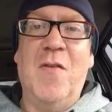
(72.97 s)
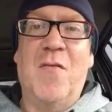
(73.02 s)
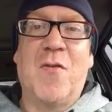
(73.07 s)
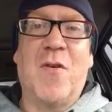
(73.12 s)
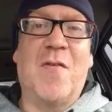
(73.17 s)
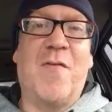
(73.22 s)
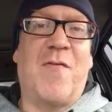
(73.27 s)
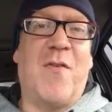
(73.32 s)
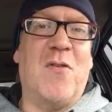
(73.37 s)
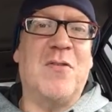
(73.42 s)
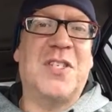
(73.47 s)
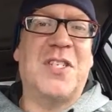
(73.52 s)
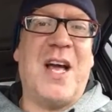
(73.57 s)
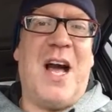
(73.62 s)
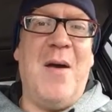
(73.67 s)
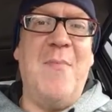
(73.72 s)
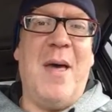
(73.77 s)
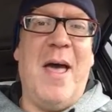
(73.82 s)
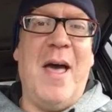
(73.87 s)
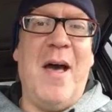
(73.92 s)
For the first
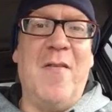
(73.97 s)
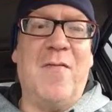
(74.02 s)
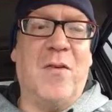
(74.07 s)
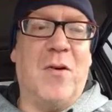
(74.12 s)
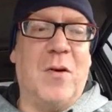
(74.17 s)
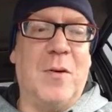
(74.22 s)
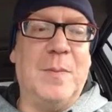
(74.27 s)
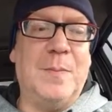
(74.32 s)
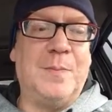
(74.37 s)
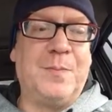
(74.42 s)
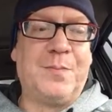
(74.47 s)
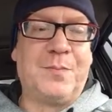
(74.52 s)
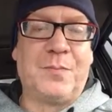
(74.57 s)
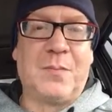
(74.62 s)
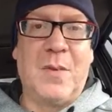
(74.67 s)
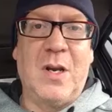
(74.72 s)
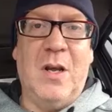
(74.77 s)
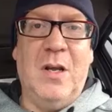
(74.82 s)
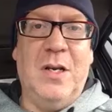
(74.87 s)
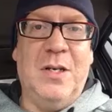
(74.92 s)
time ever,
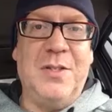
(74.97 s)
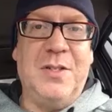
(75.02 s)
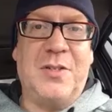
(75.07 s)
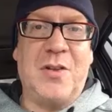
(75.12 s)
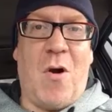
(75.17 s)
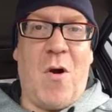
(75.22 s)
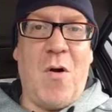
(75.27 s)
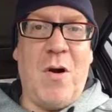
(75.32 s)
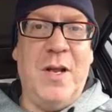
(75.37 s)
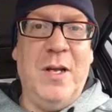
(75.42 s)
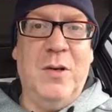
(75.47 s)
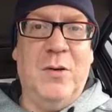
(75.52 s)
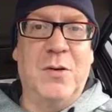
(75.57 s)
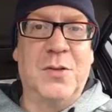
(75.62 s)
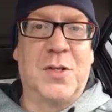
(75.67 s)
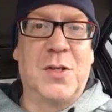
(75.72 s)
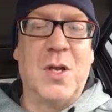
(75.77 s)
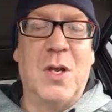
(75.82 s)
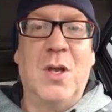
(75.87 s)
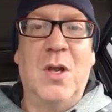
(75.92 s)
the Tar
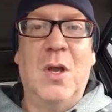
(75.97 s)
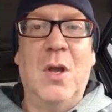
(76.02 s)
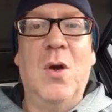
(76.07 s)
Heels